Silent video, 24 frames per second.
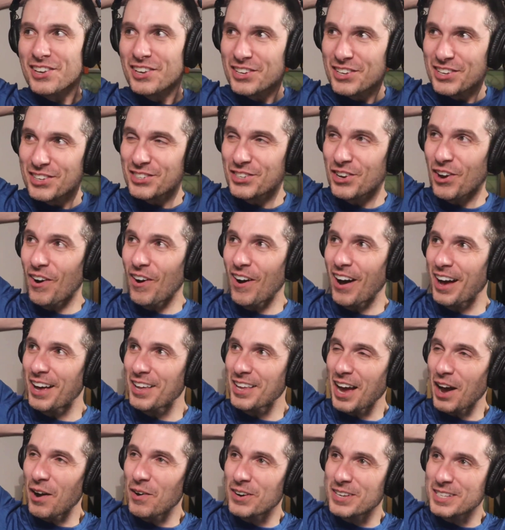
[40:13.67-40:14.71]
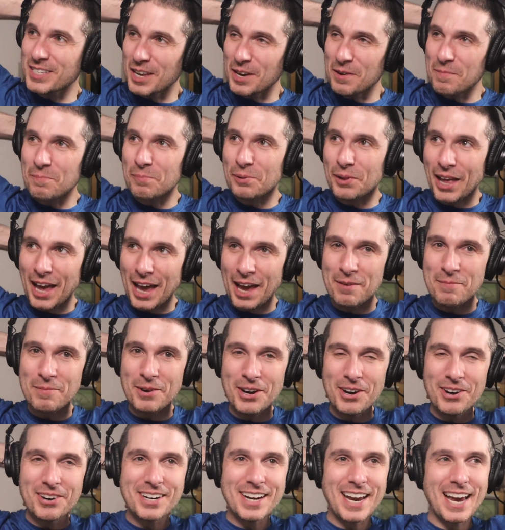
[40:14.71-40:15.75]
so I was in plan
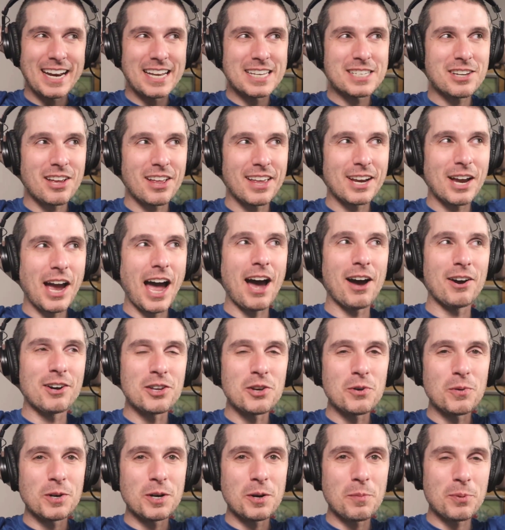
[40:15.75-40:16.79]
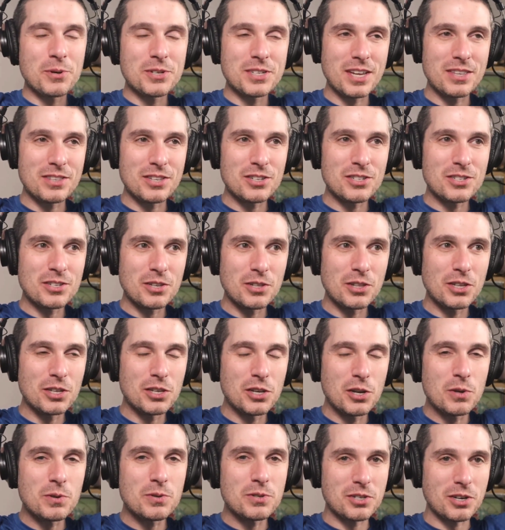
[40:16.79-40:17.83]
mode and it's like, how do you want to present this to the
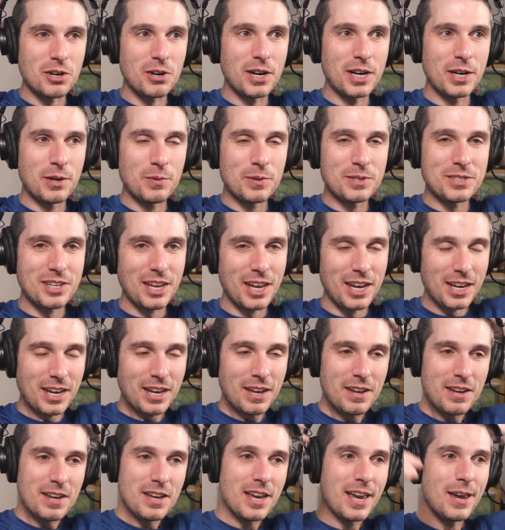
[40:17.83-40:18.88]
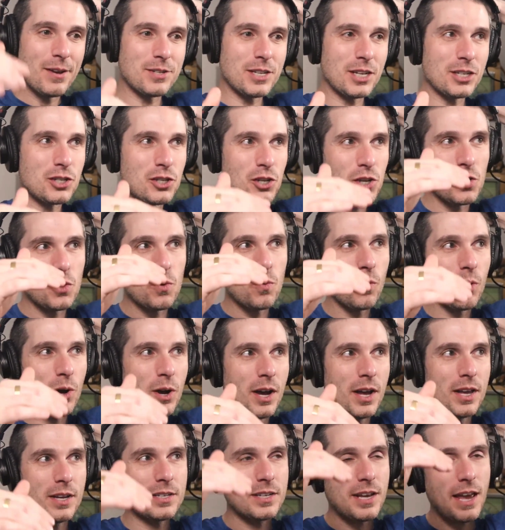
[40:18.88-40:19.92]
user? And it was like, do you
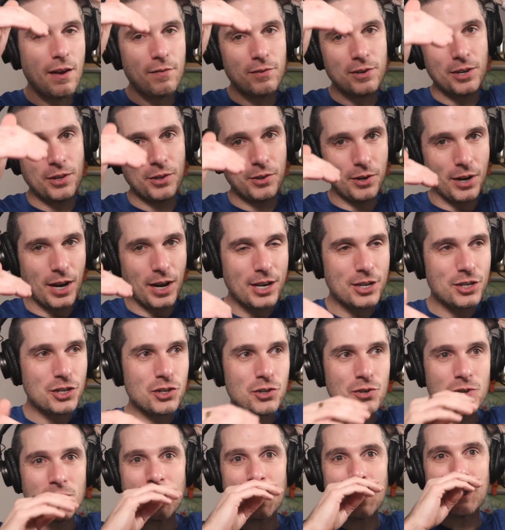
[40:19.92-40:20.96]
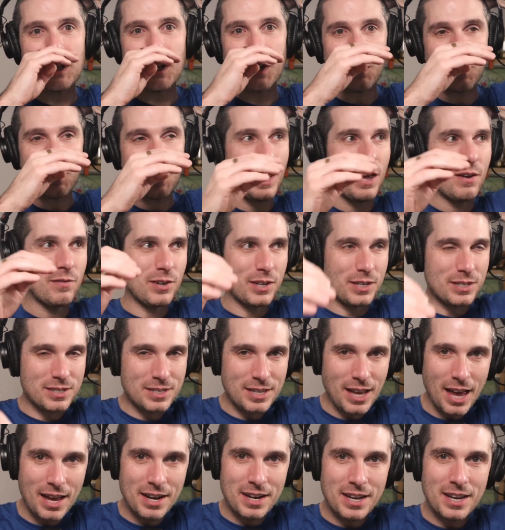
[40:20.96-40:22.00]
want to have another entry? Do you want to have a
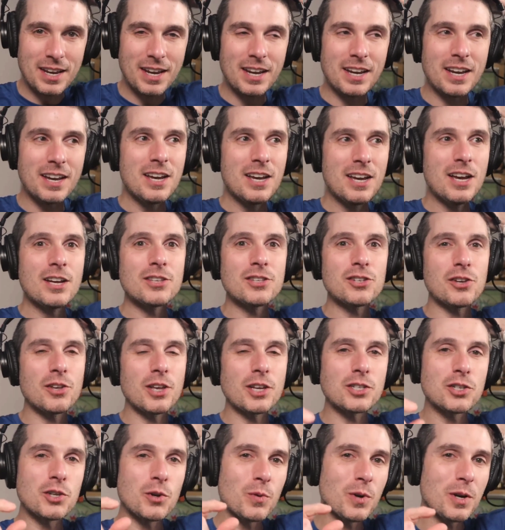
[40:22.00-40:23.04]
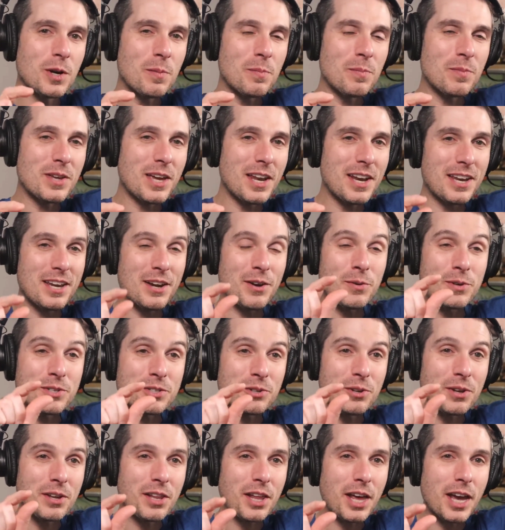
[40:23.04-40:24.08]
setting? Do you want to, and it was
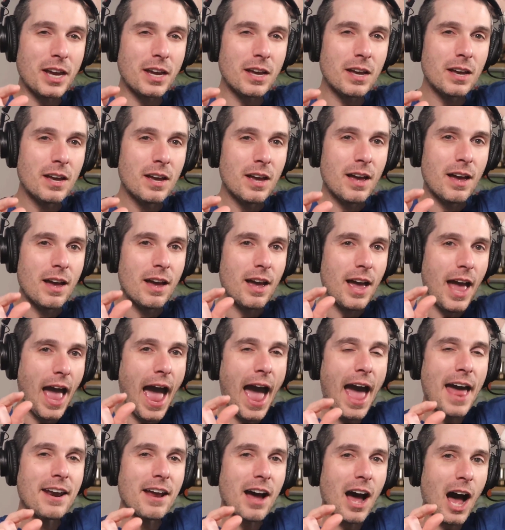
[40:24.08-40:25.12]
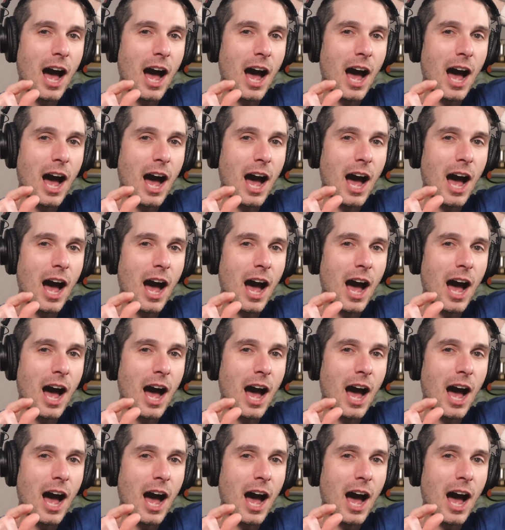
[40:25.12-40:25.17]
literally like add